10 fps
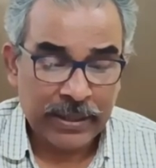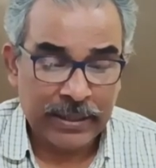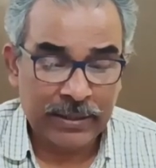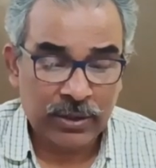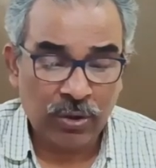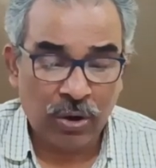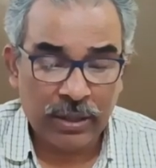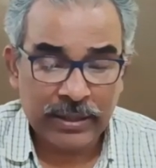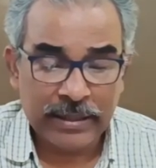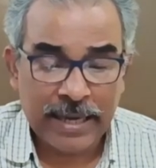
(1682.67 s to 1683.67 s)
In
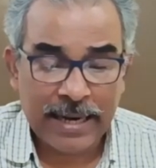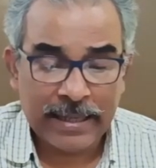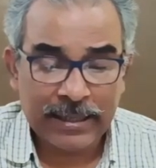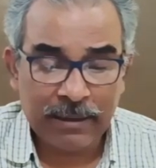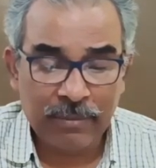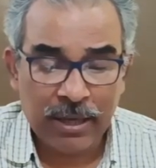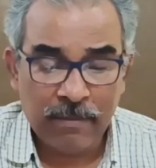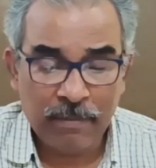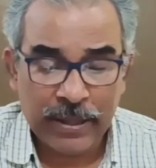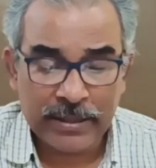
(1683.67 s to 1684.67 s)
short, the directive
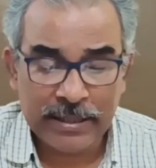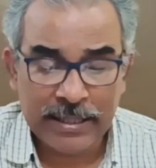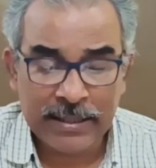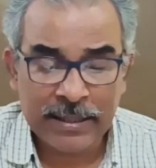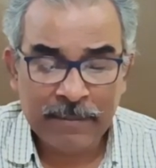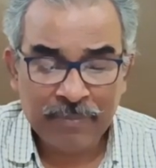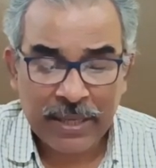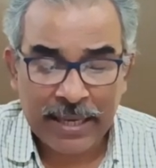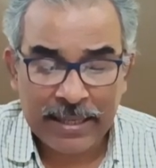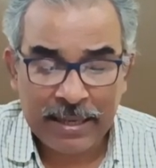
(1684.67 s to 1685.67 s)
emphasizes
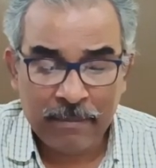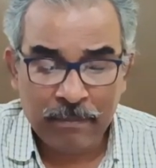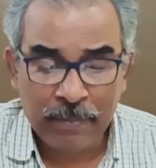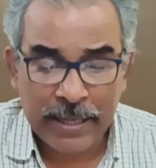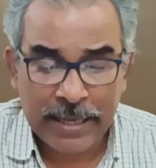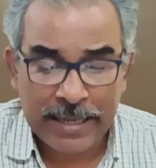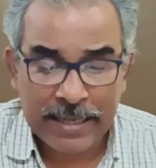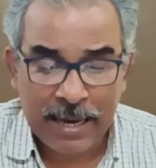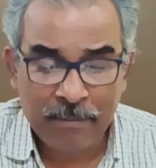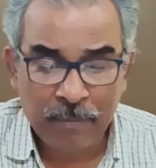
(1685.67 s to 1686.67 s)
an
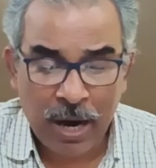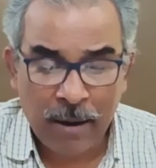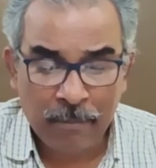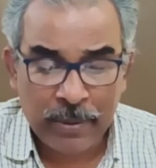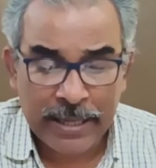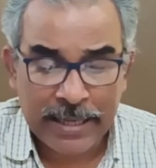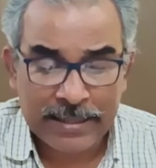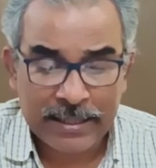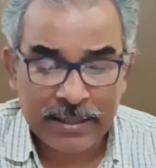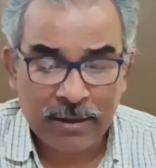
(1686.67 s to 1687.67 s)
implication
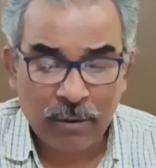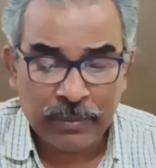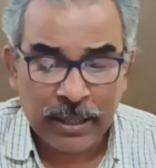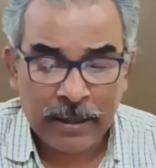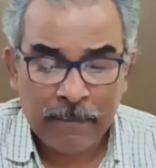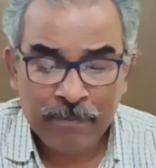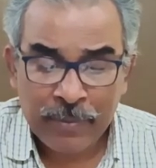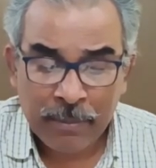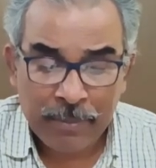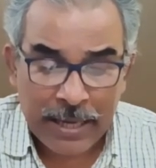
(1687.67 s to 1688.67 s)
of the
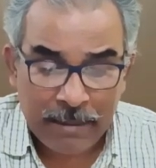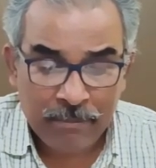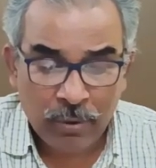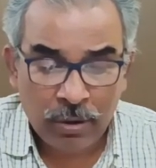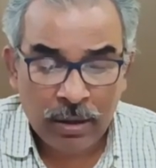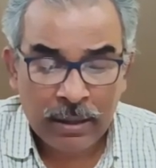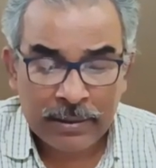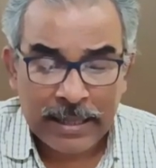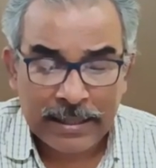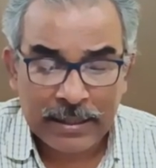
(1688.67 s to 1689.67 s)
preamble
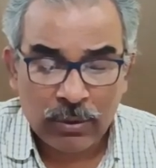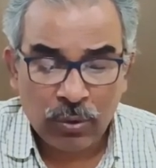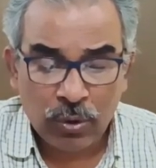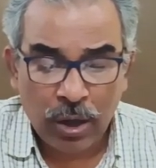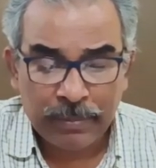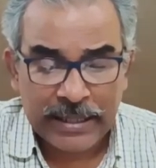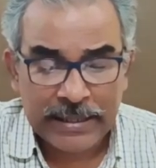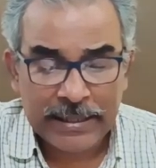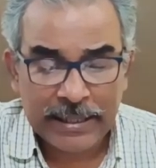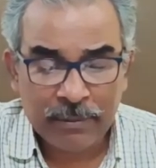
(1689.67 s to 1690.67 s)
that the goal of the
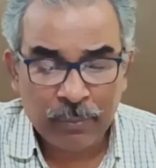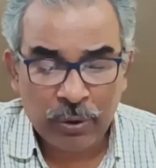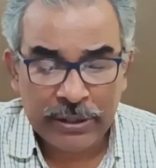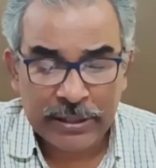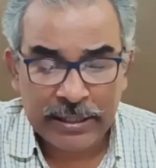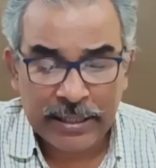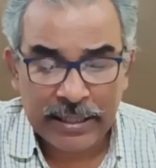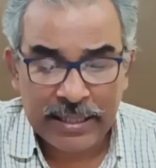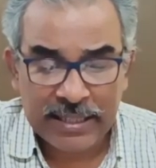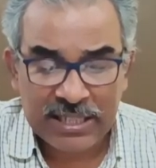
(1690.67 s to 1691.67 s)
Indian
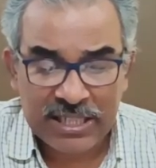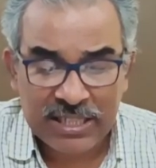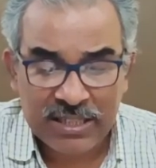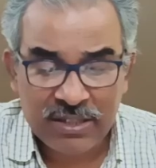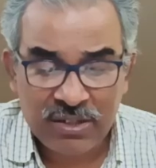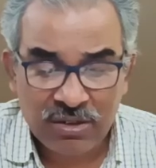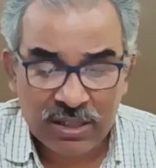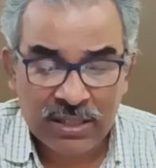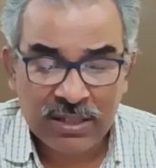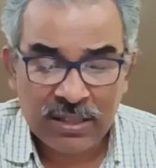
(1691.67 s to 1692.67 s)
polity is
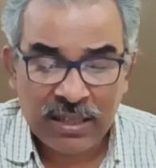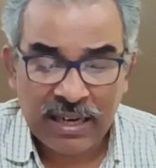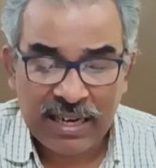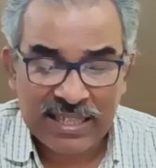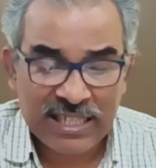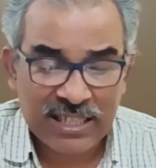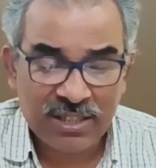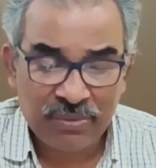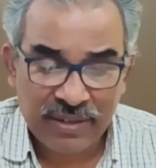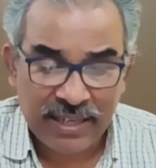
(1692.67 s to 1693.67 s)
not
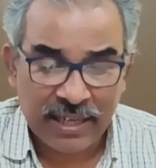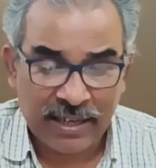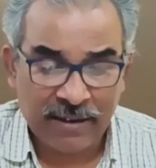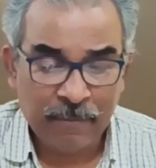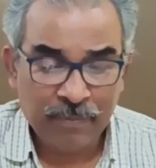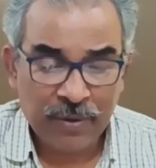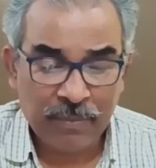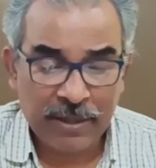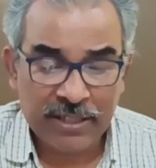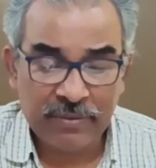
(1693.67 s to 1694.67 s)
laissez-faire
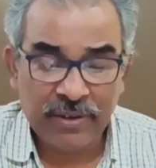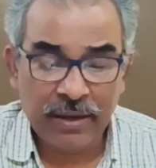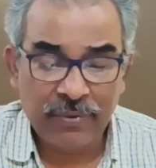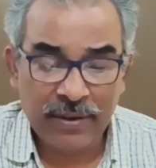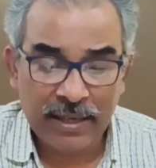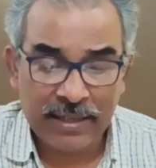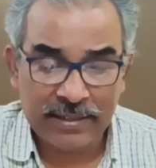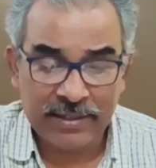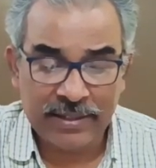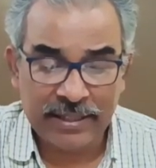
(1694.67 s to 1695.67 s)
but a welfare
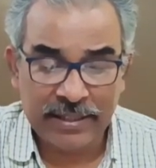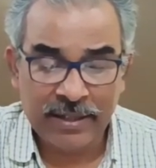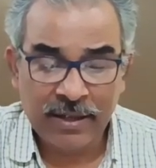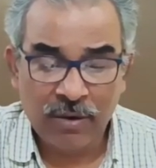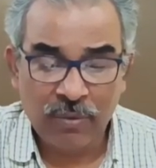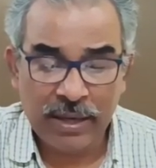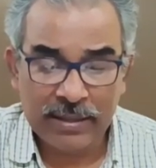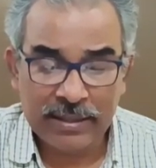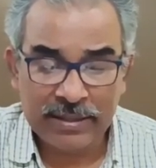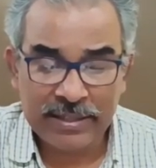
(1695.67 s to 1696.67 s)
state, where
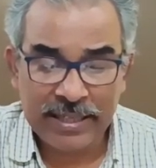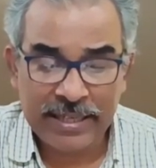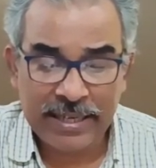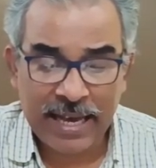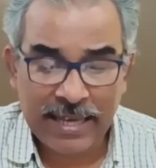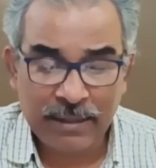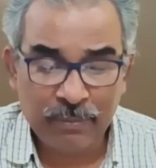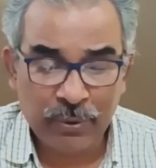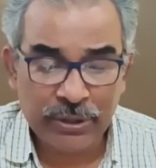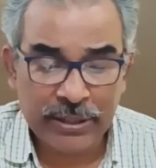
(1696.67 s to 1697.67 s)
the state has a
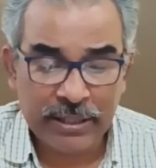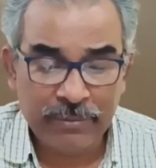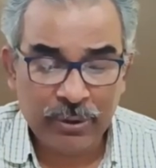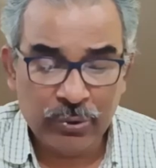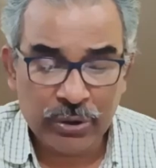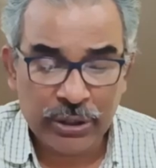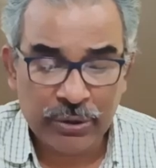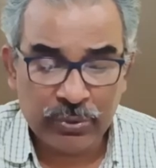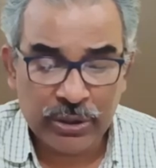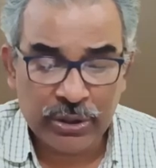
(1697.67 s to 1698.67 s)
positive duty
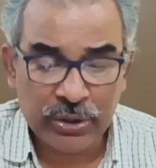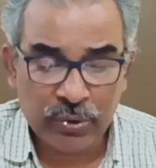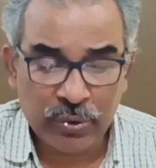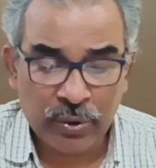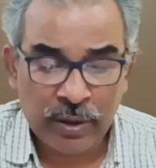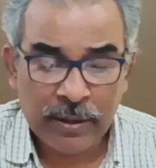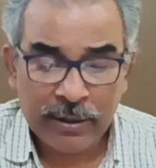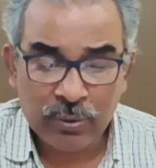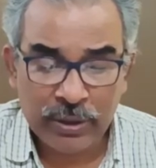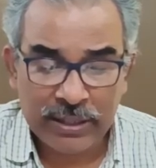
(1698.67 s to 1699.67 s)
to ensure
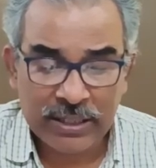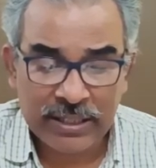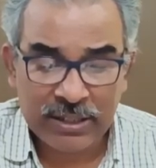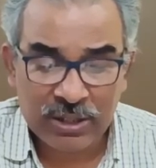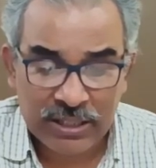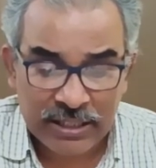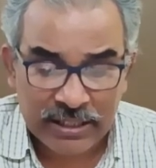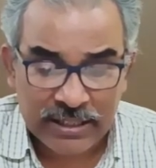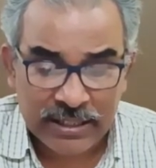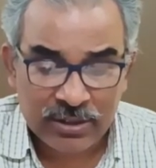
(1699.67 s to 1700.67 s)
to its
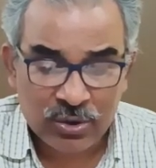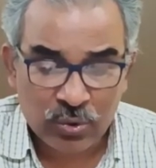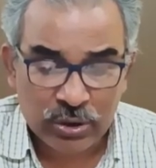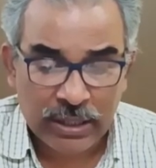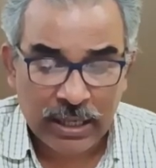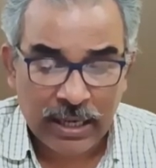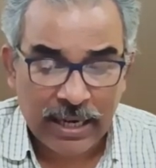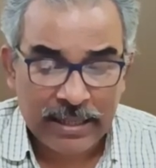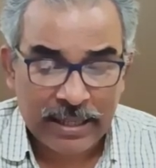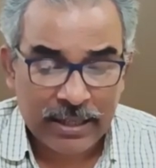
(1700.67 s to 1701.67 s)
citizens social
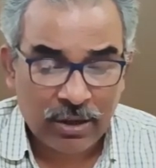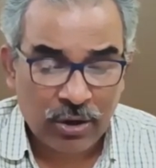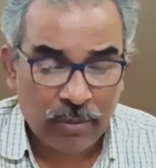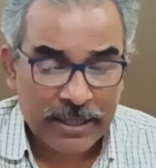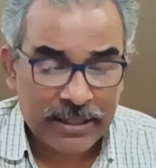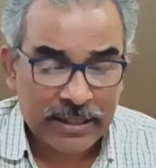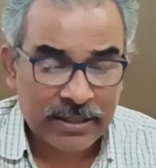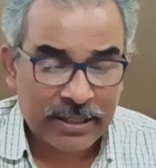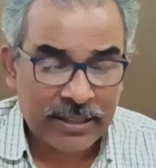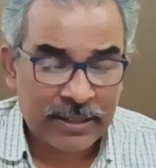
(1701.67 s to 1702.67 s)
and economic
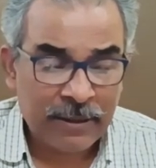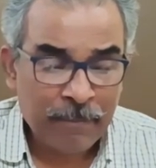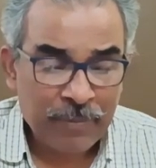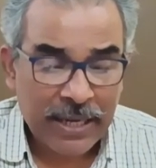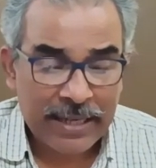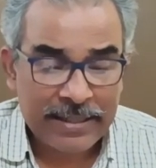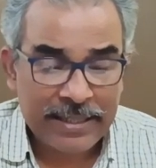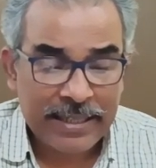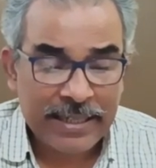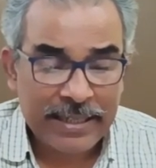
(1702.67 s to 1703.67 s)
justice and
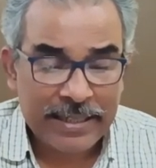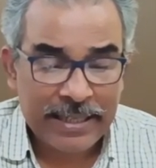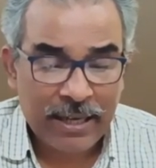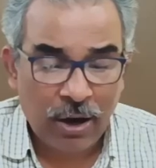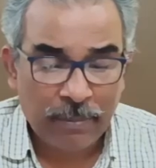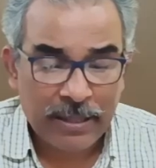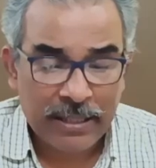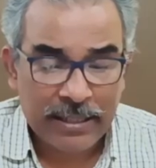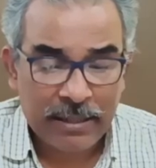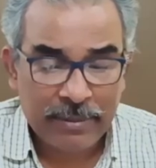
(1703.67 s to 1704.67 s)
dignity of the
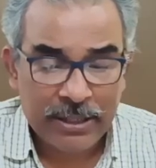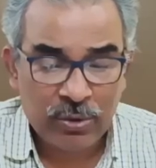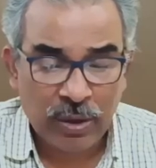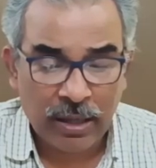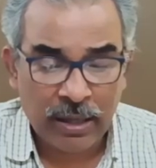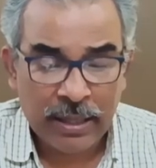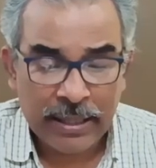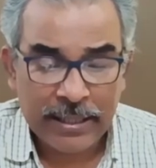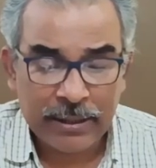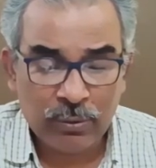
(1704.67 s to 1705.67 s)
individual.
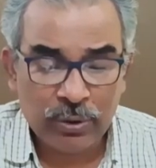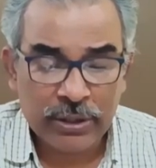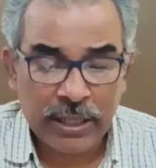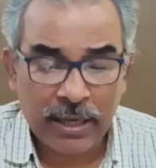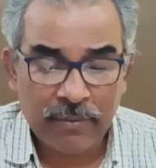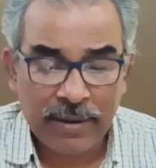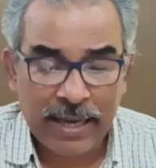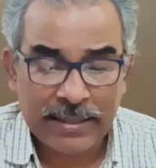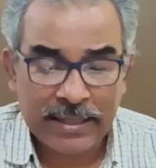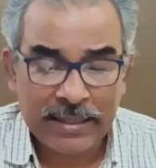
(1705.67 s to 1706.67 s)
It would serve
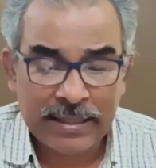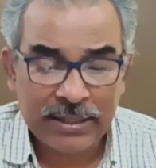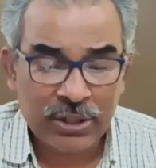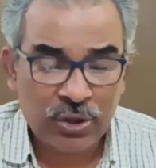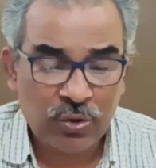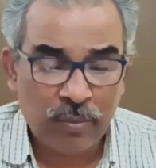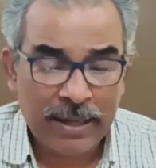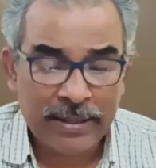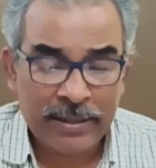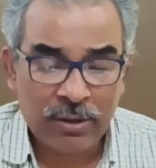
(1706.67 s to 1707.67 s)
as an
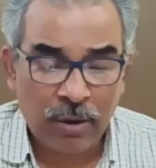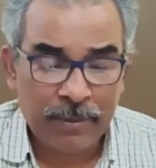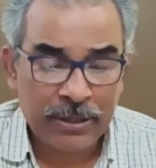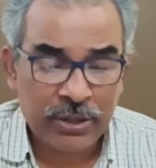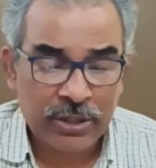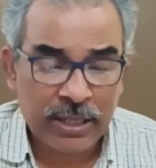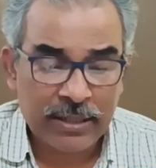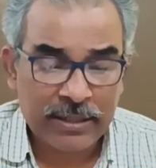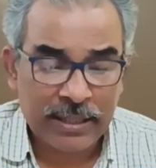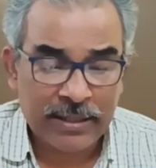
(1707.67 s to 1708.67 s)
instrument of
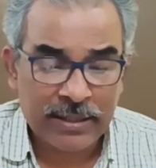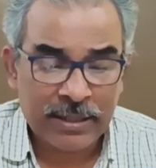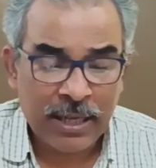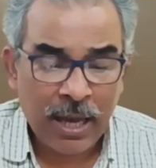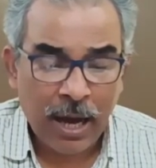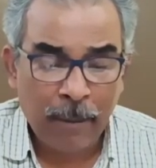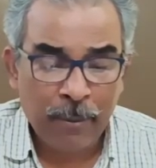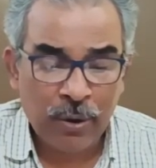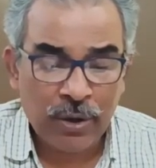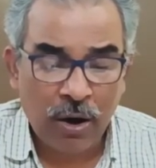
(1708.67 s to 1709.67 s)
instructions
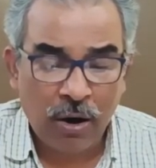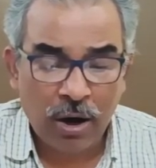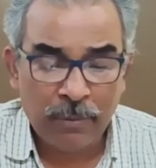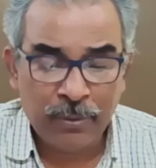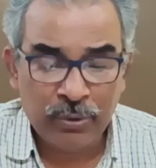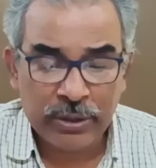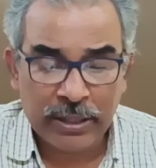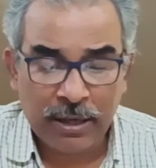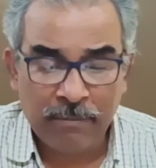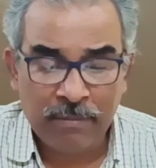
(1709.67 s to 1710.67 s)
upon all
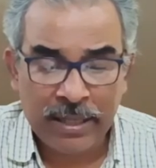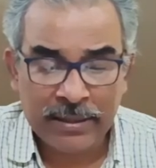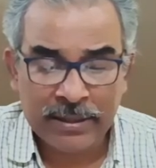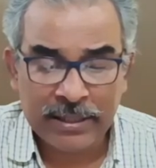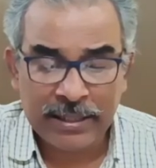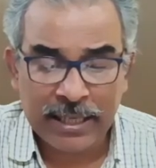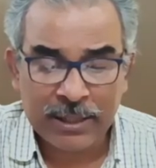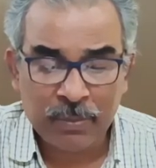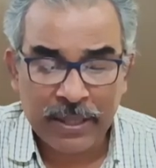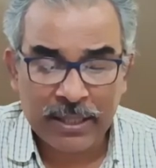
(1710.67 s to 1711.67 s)
future governments
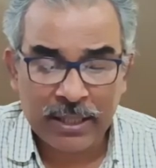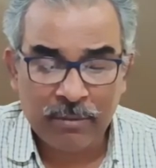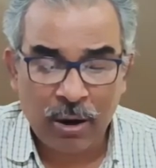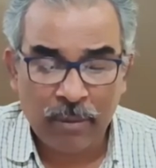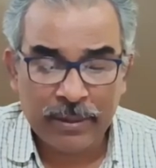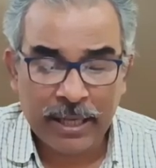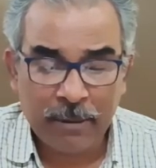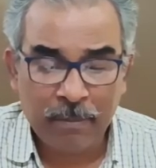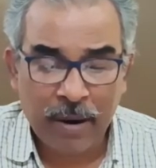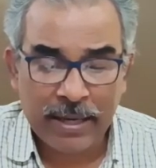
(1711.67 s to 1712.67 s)
irrespective of
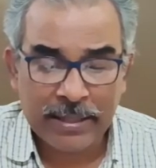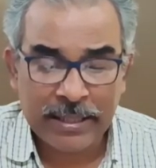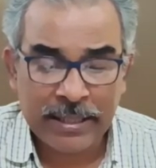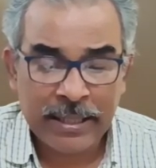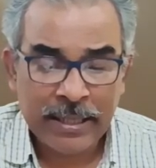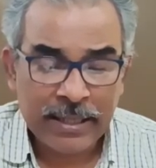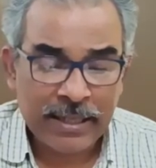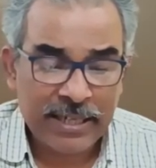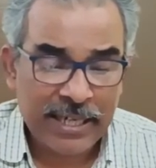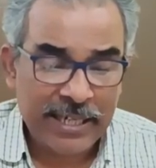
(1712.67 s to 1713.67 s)
their party
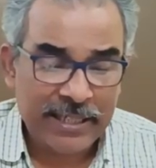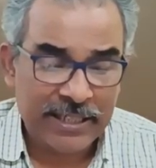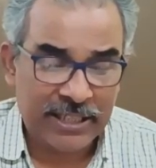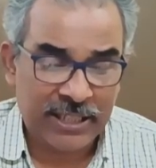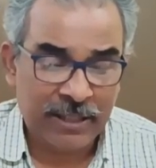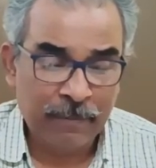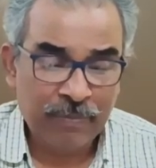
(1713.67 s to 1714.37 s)
creeds.